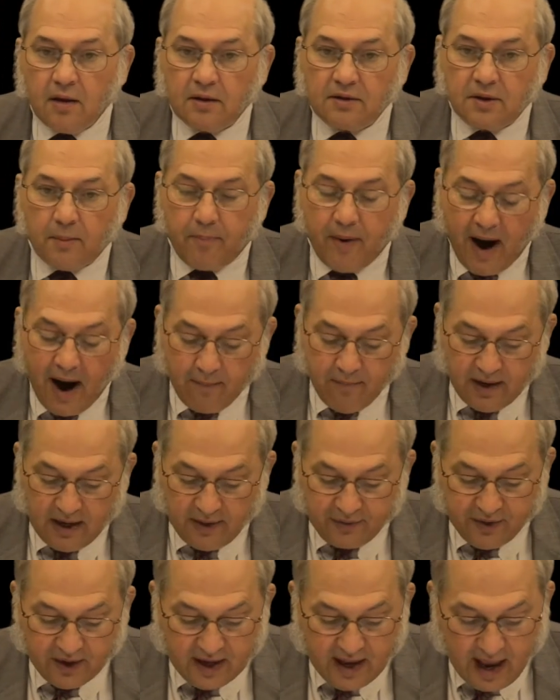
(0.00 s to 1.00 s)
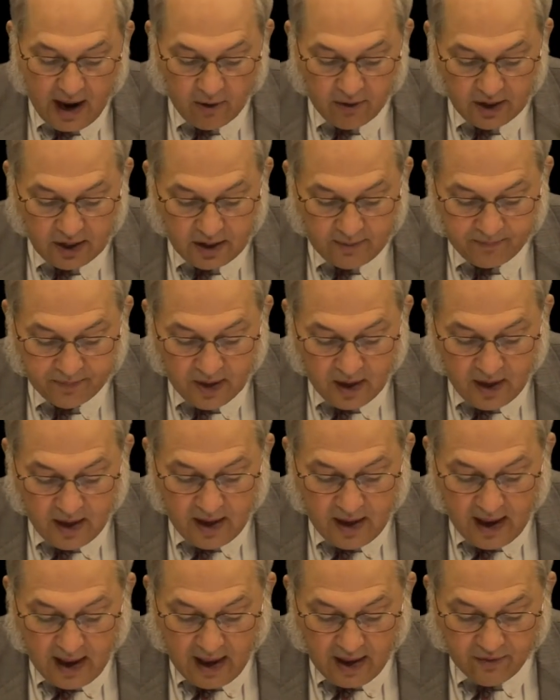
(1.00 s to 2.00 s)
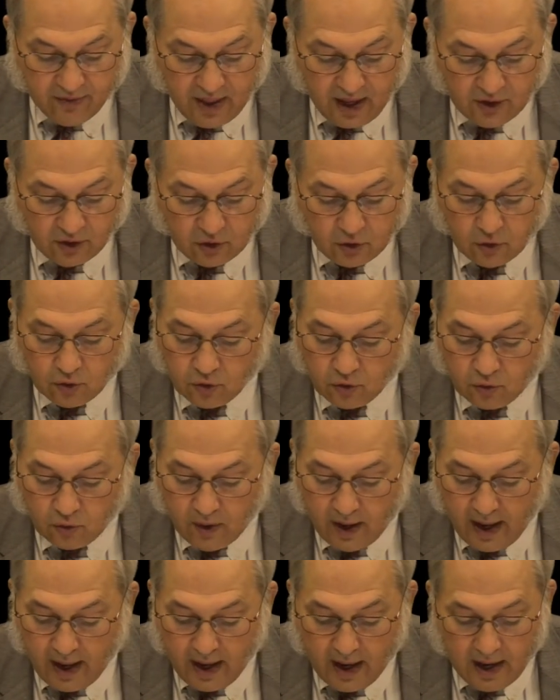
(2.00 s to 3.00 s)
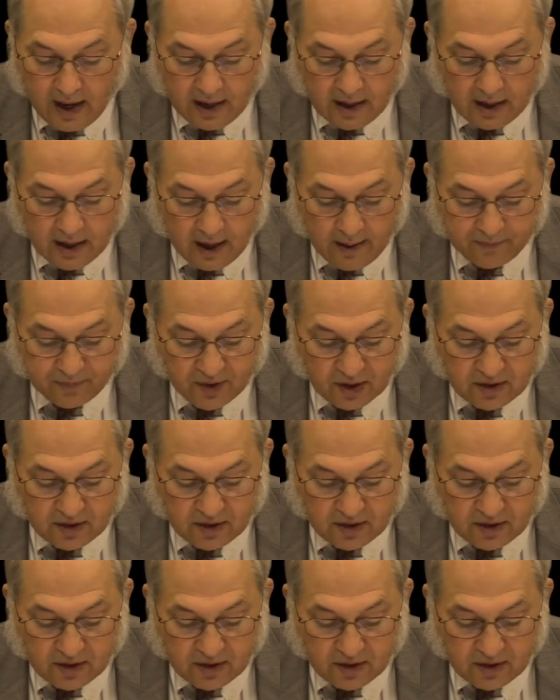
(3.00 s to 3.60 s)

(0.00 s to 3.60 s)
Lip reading: department at the county, and they do a